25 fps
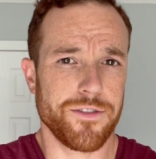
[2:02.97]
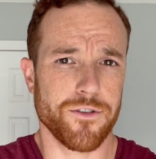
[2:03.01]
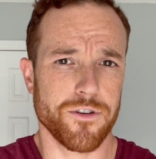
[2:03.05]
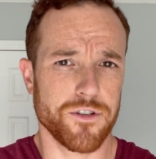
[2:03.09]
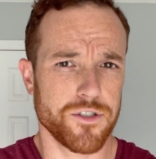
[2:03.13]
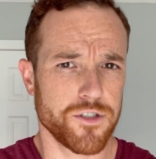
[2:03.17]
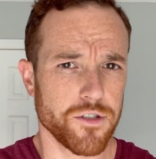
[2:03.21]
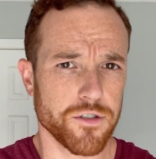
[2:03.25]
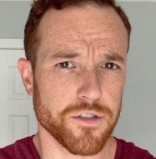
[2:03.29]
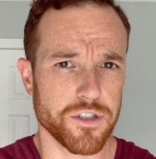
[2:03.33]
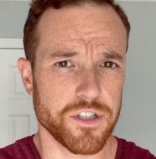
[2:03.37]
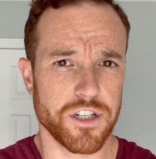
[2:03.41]

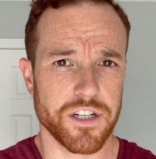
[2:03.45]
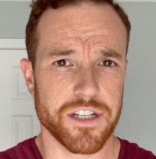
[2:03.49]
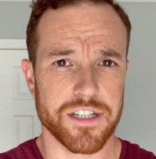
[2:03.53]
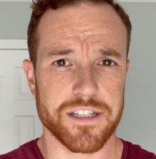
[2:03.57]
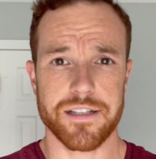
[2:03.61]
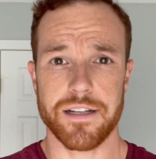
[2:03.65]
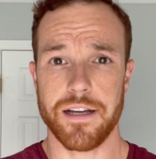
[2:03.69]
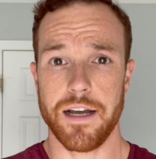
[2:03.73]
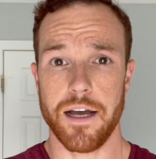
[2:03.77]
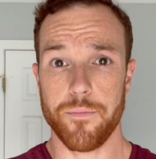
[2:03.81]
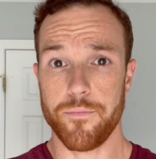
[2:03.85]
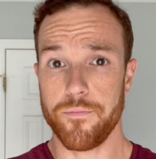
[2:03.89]
There's usually
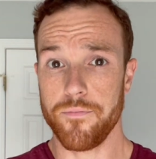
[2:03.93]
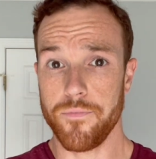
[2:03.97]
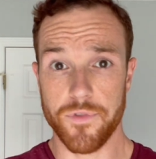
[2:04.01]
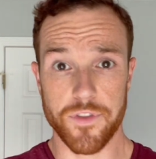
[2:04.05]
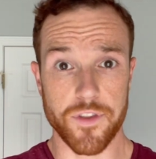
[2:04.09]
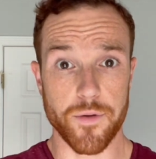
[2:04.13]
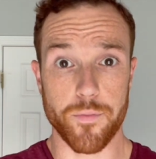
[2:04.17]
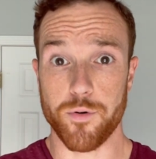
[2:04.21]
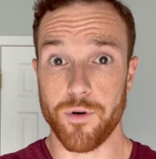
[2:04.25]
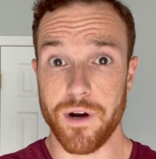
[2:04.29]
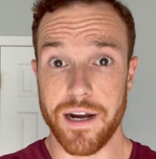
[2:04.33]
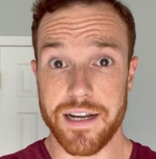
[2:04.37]
just
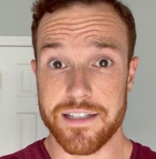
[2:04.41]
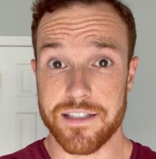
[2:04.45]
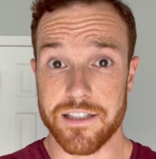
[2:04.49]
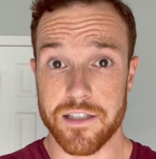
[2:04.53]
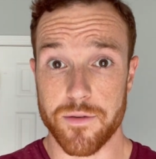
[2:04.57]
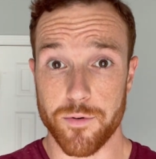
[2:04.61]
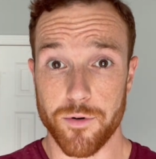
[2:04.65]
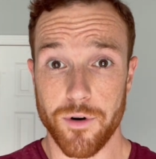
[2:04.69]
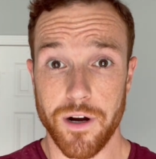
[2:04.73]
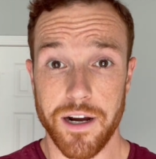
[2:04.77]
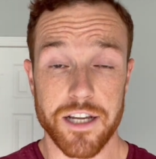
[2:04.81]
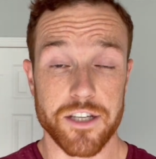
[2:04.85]
the price is
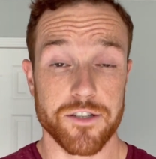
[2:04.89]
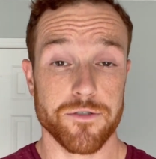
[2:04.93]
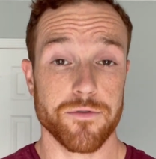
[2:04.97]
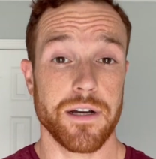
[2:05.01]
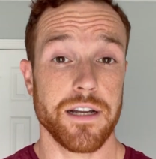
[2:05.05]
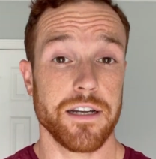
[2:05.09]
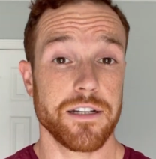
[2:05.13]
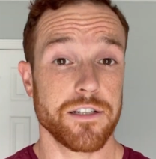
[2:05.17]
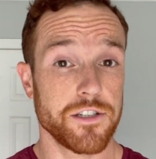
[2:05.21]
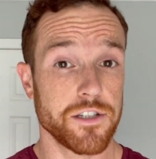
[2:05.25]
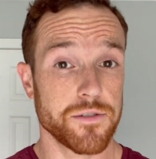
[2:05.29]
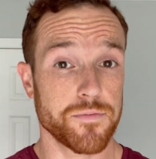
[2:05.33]
the price,
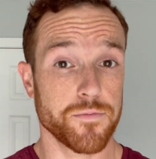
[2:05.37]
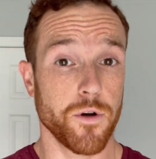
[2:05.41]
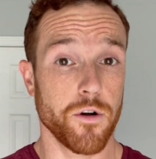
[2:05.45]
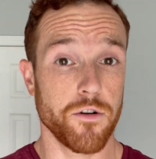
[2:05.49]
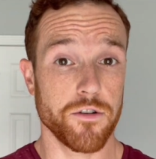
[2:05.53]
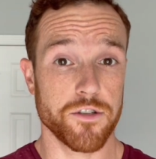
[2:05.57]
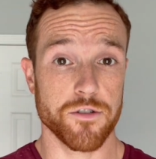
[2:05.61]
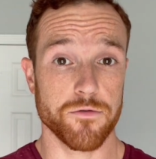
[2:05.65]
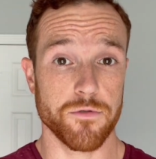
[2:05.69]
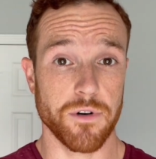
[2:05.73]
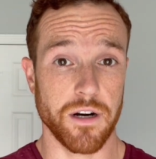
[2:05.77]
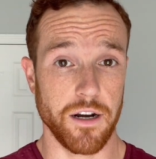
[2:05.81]
right? It's just
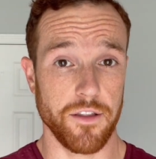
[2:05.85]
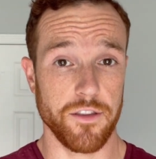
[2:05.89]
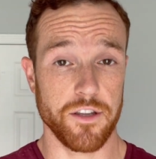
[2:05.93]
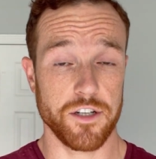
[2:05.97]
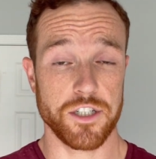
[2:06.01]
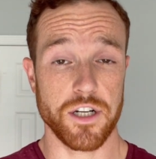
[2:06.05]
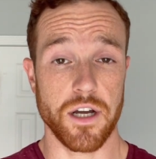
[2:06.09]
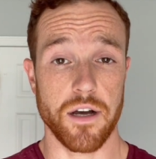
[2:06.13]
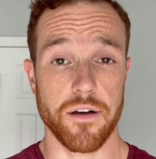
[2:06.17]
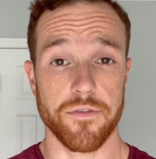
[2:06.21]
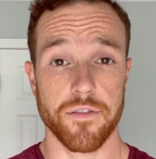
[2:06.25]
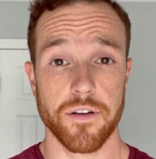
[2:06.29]
posted right on the
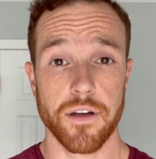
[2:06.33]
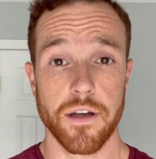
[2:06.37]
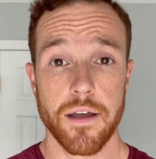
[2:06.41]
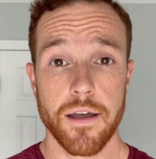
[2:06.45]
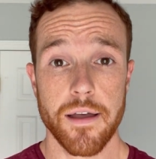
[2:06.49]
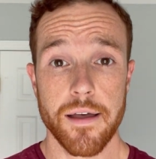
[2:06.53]
shelf.